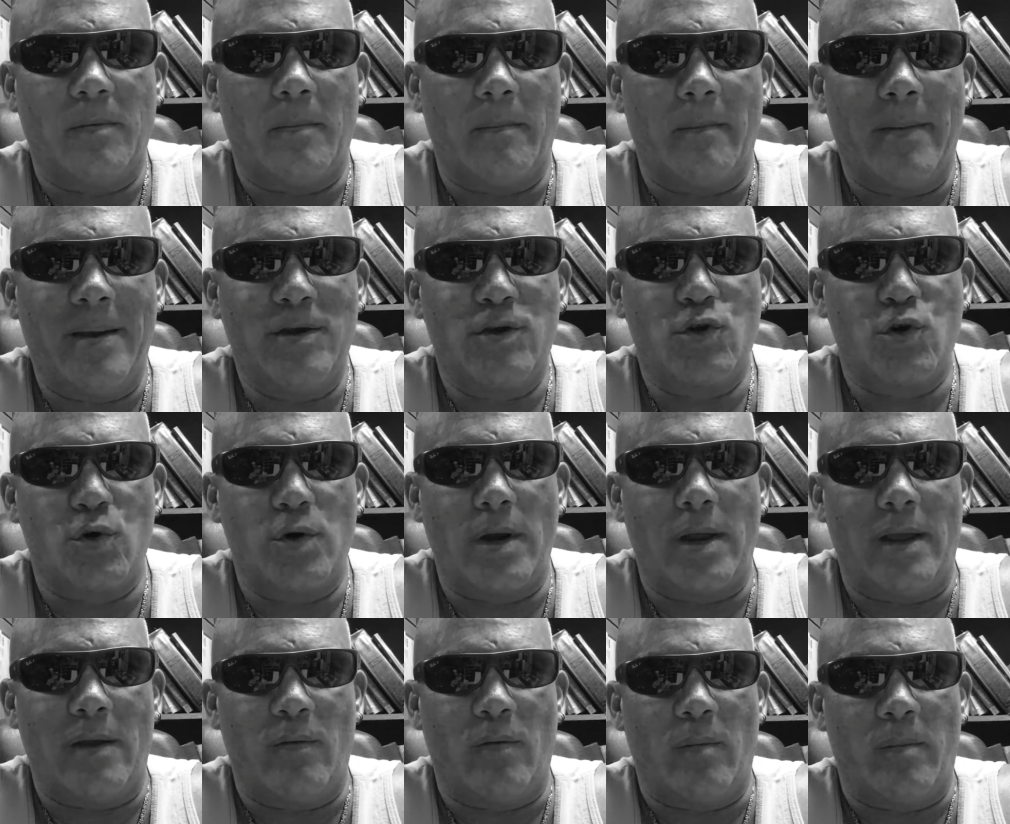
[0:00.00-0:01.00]
measured,
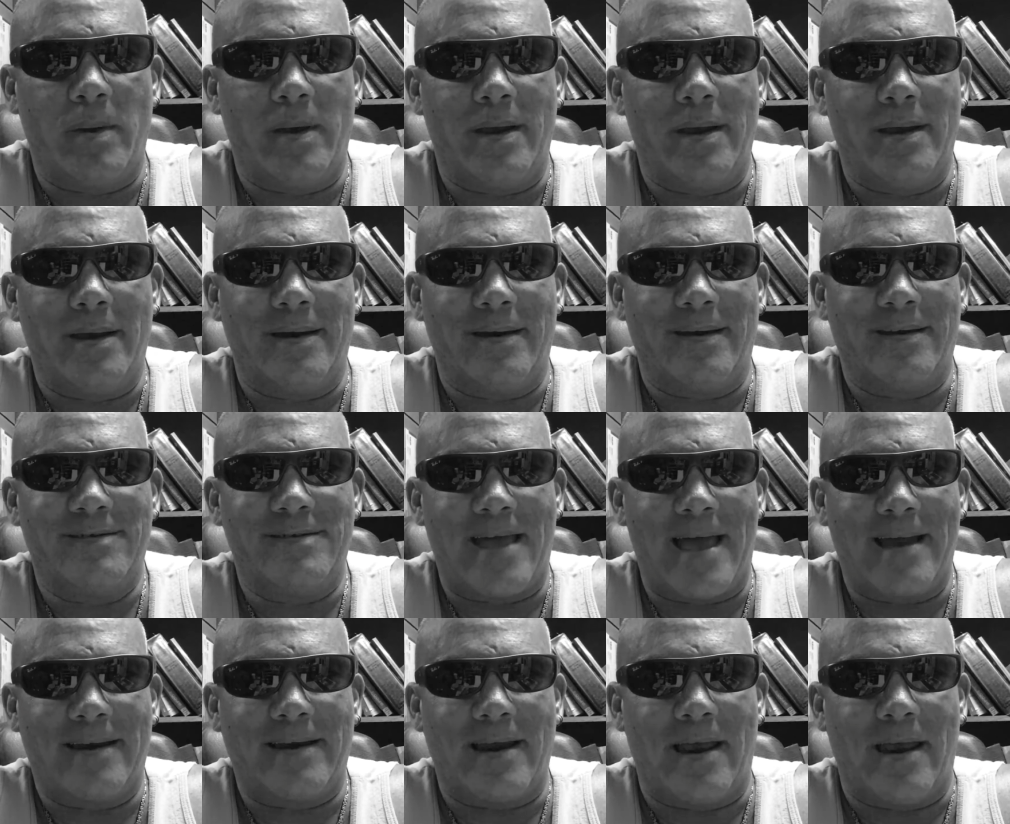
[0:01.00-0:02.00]
it will be an
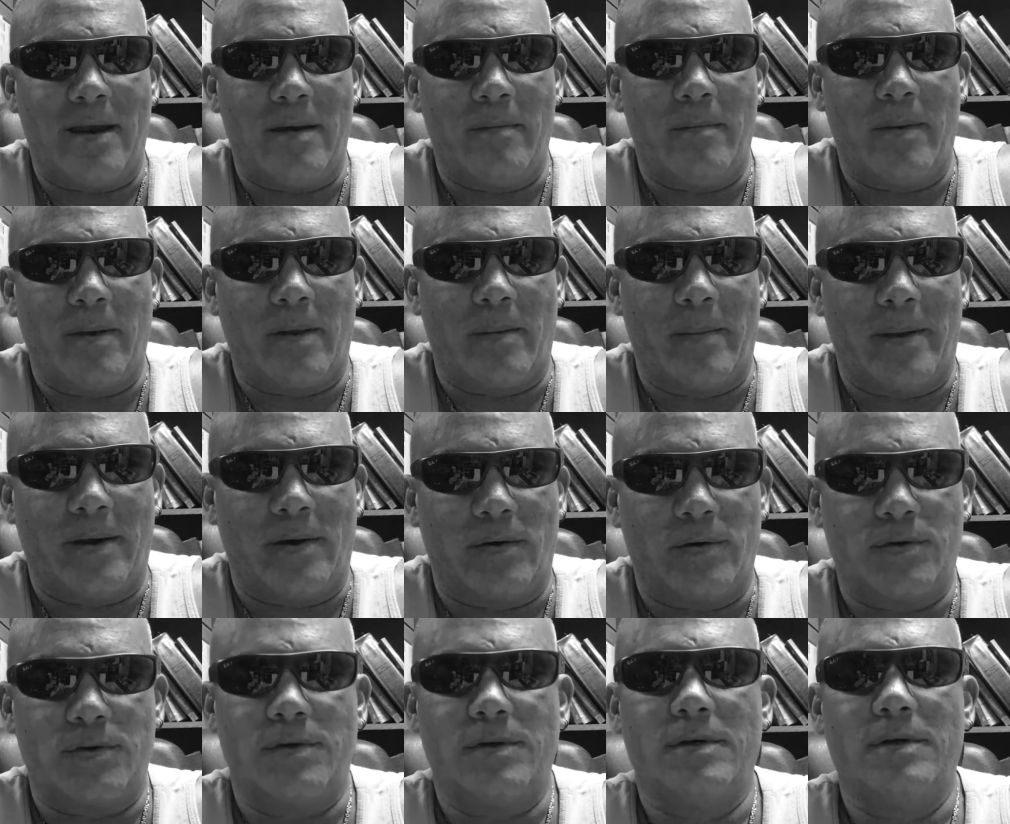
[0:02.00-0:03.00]
exact
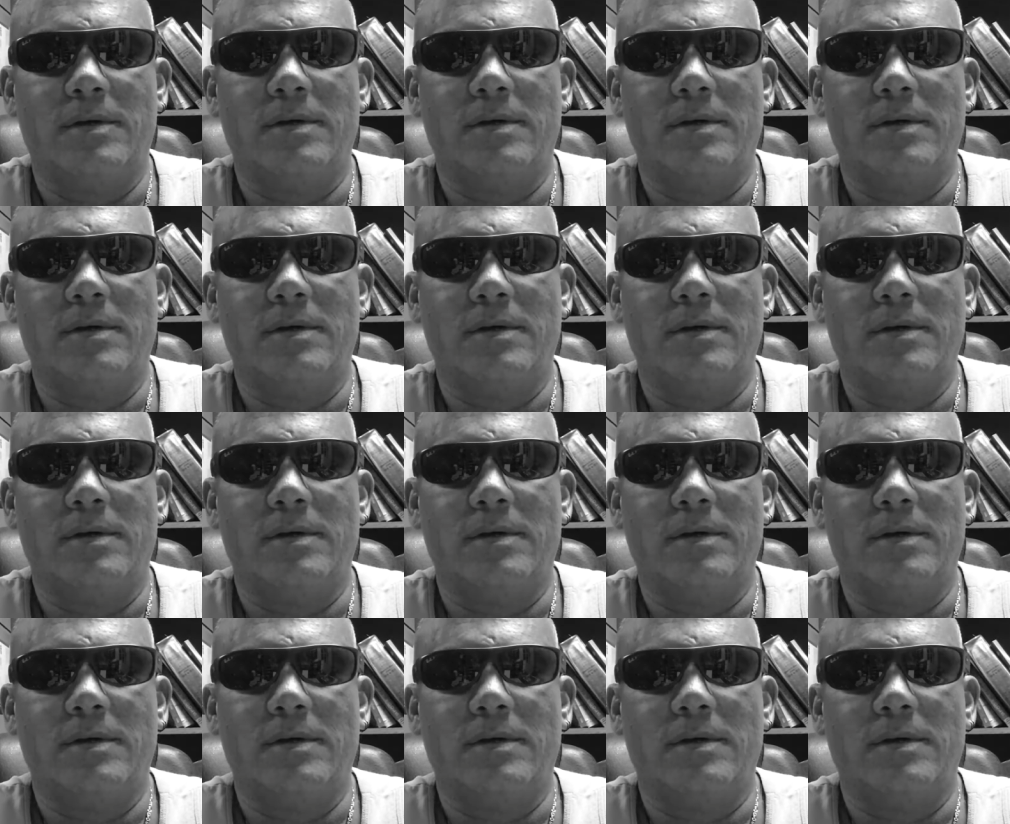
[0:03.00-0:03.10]
8mm,